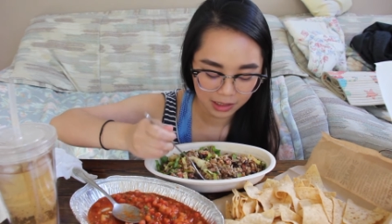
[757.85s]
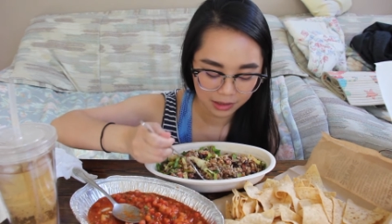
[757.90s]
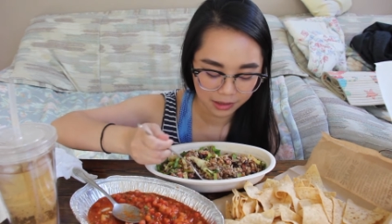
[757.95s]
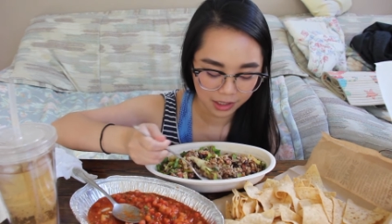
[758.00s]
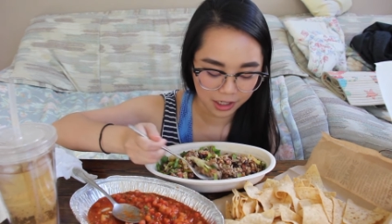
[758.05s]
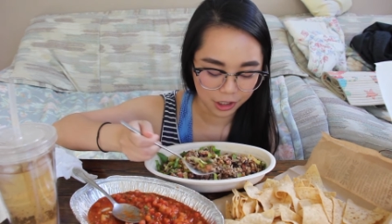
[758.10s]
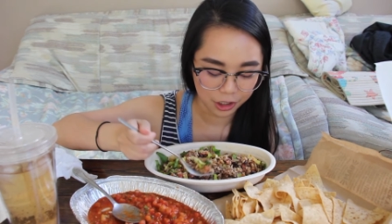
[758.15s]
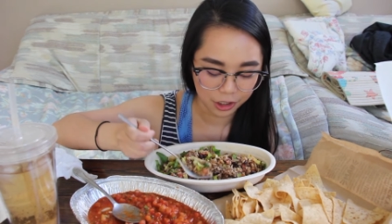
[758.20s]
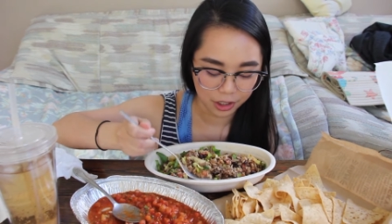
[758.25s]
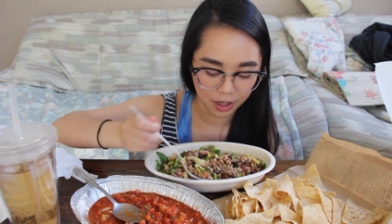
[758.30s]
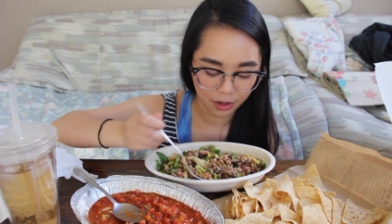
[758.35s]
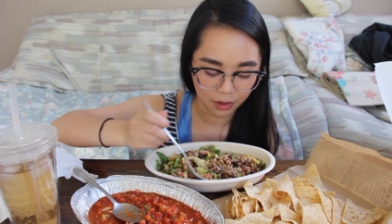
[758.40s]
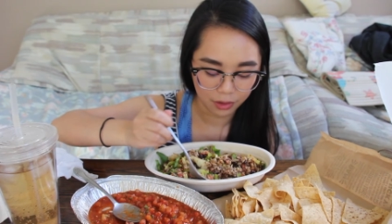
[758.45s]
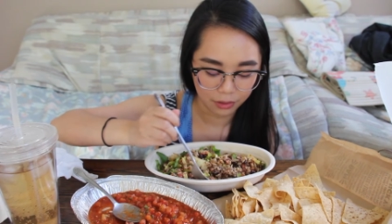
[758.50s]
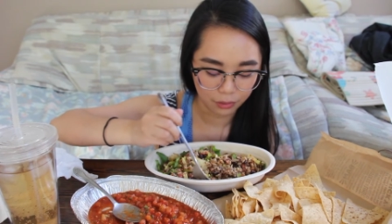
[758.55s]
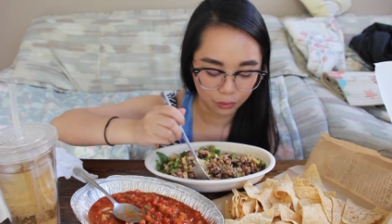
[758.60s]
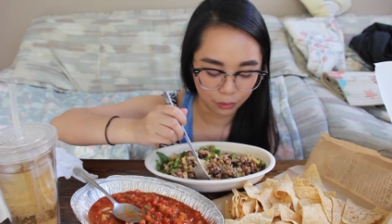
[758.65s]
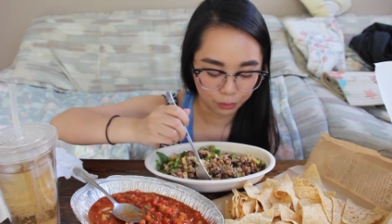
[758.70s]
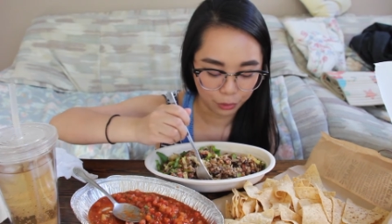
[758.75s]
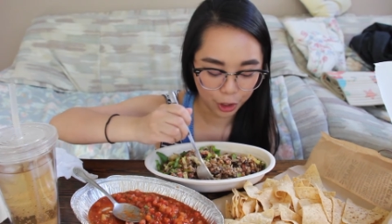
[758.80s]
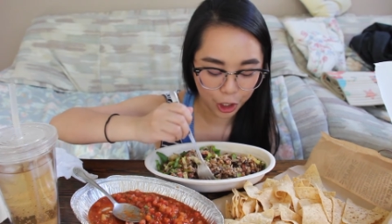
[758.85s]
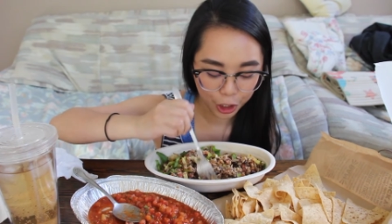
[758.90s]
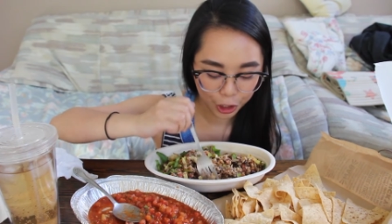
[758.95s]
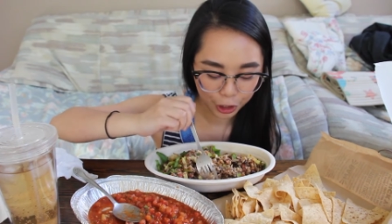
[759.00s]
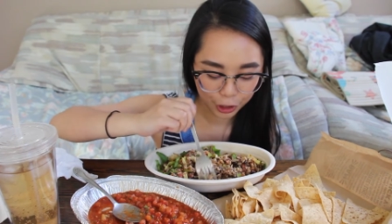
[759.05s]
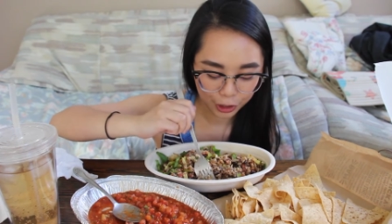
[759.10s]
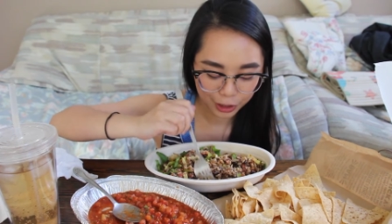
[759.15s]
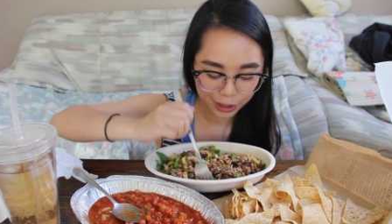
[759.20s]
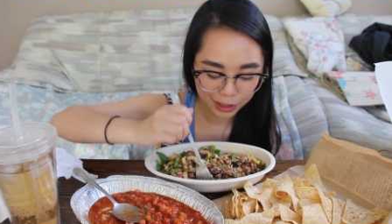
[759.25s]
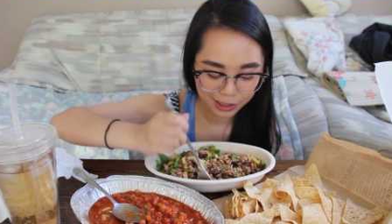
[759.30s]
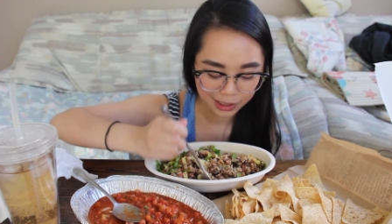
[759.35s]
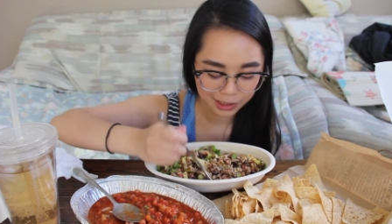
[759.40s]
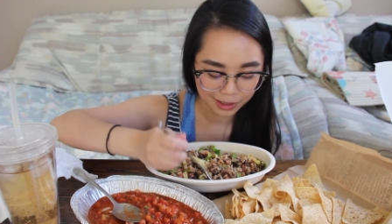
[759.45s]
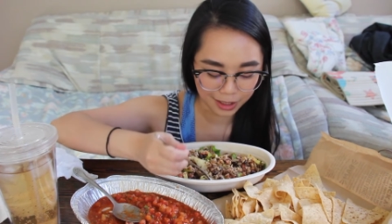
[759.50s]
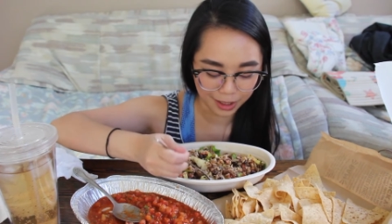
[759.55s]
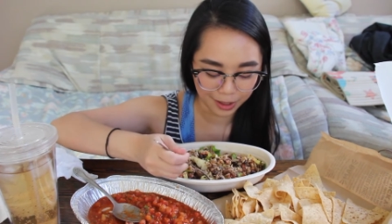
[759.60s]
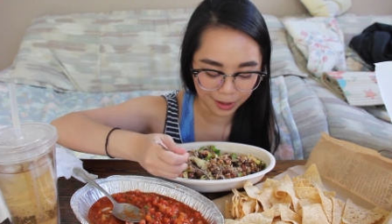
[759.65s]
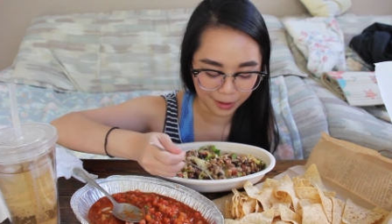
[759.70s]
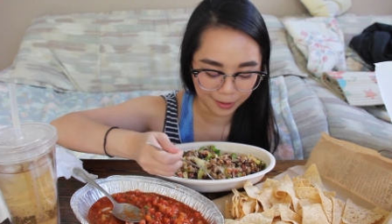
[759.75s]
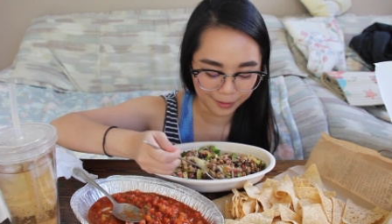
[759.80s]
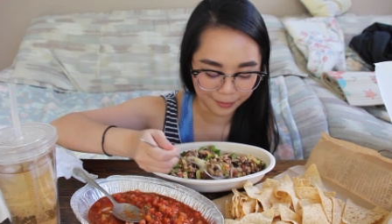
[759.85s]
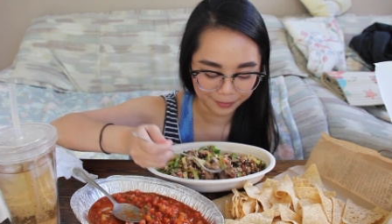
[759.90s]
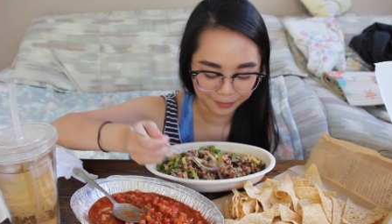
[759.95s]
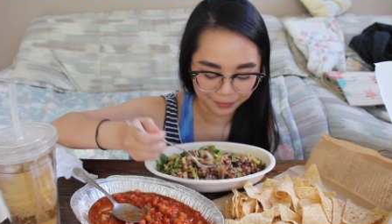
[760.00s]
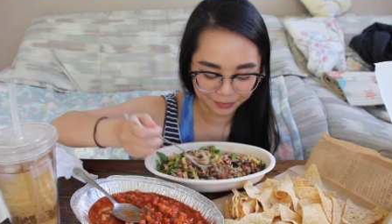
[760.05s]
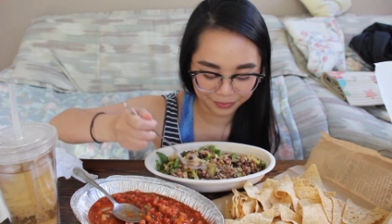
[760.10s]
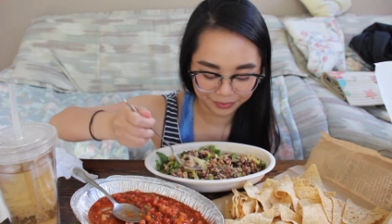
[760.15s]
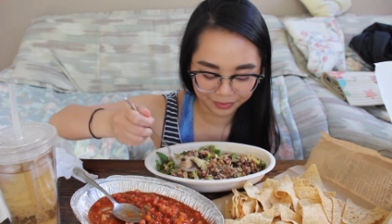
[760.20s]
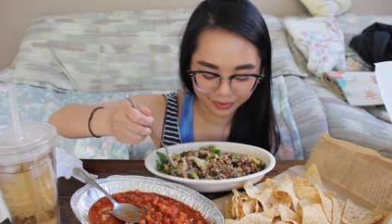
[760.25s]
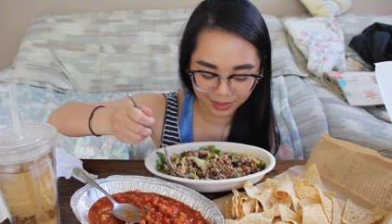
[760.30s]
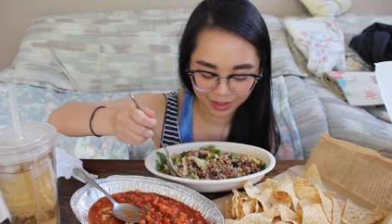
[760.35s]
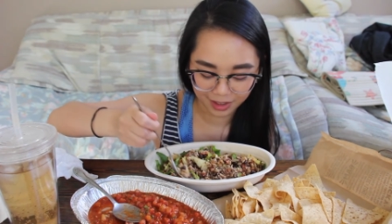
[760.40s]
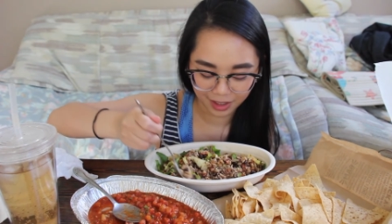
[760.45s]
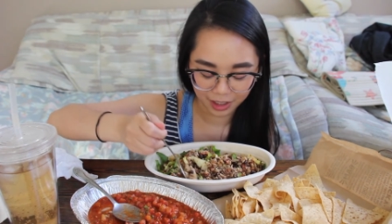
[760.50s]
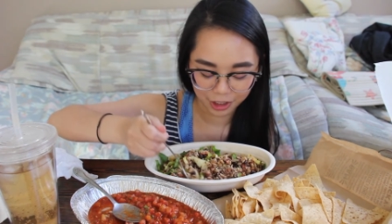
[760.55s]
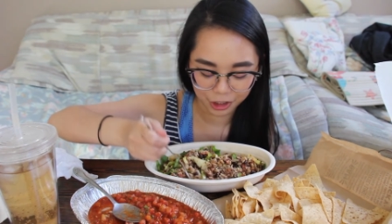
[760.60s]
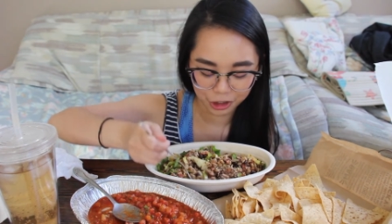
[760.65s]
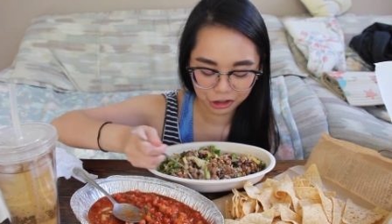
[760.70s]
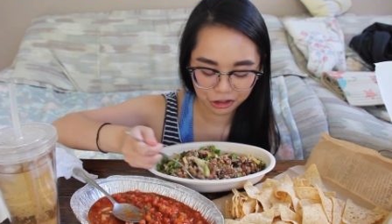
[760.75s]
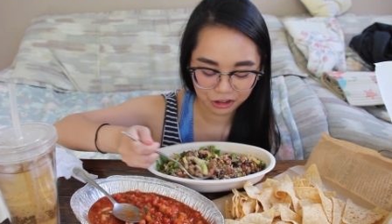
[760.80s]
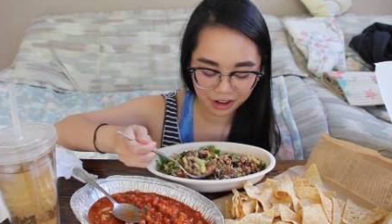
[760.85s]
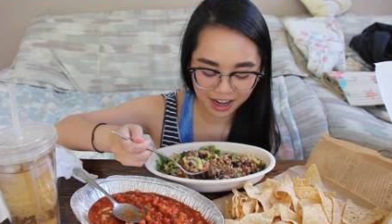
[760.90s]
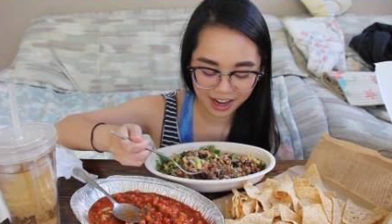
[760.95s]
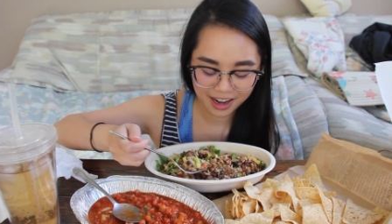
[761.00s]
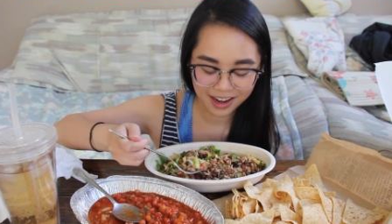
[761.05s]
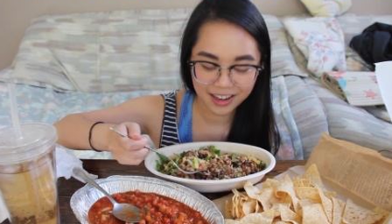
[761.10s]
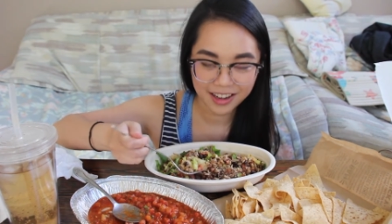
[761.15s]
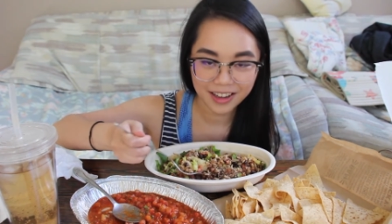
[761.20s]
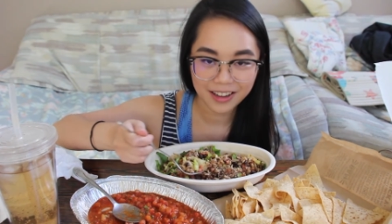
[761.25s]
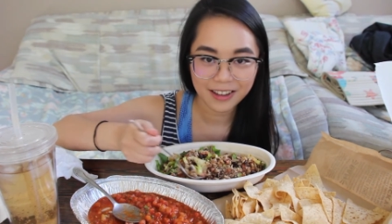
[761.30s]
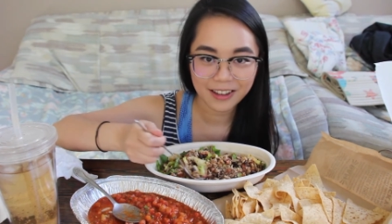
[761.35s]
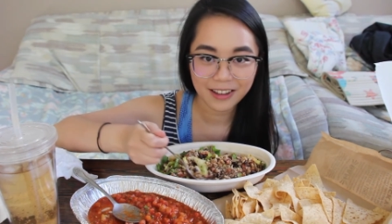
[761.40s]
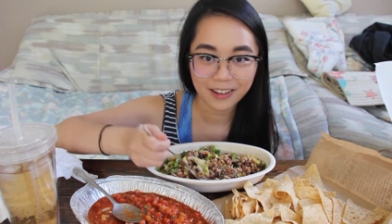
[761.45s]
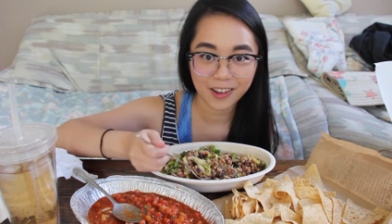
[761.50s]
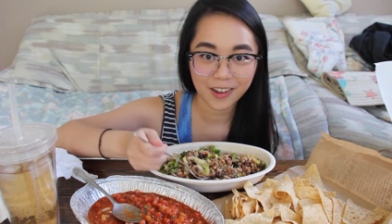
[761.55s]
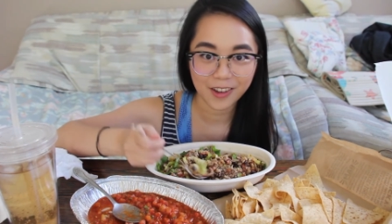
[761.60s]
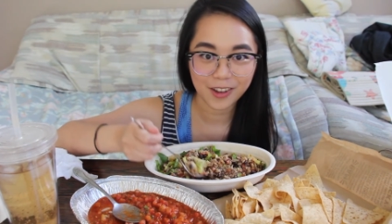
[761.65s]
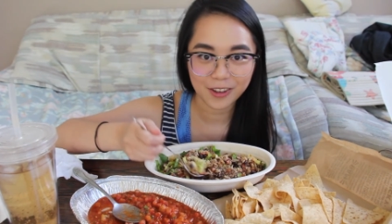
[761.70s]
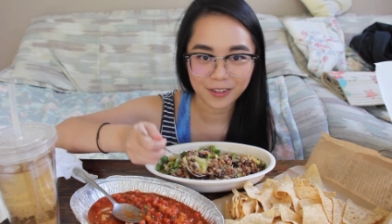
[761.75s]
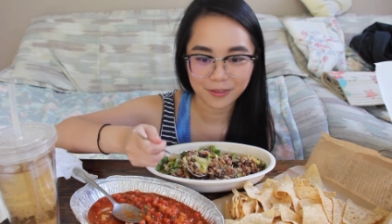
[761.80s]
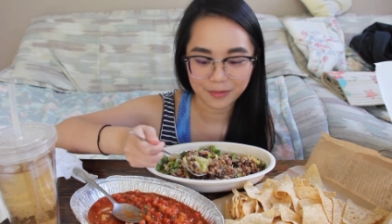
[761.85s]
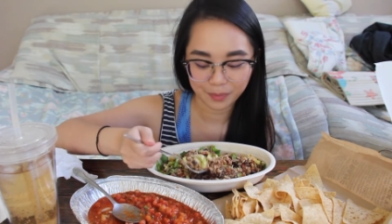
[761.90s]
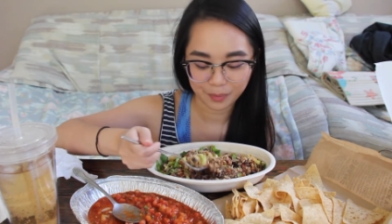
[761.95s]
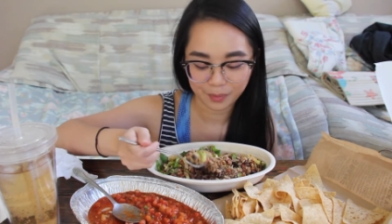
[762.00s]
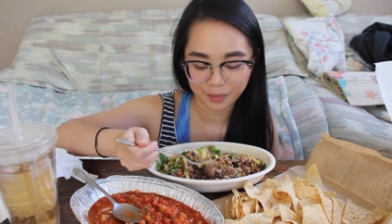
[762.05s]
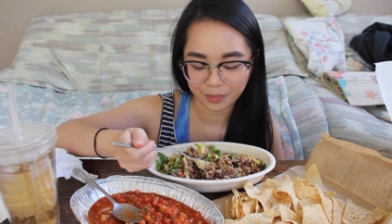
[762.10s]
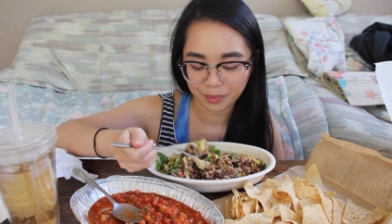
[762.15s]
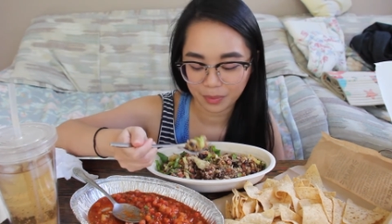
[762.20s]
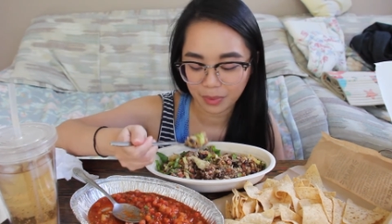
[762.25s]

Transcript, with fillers: teach it words, um, you gotta train him.